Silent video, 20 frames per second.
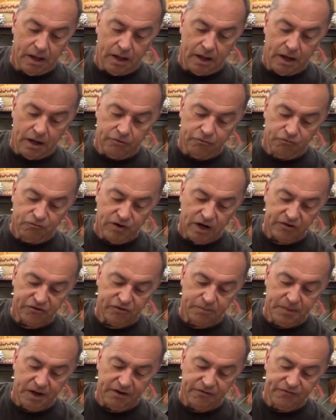and rest
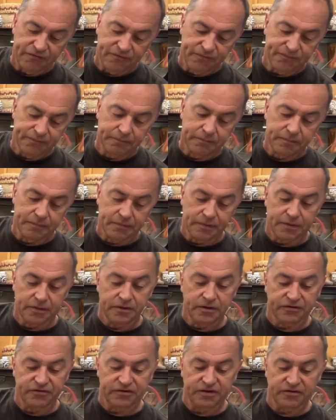the
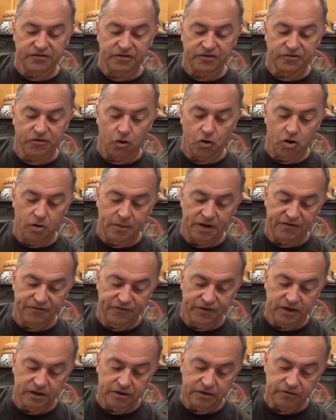scissors on my
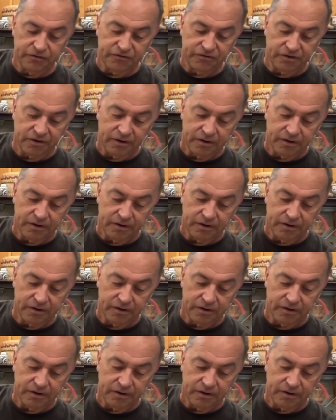fingers.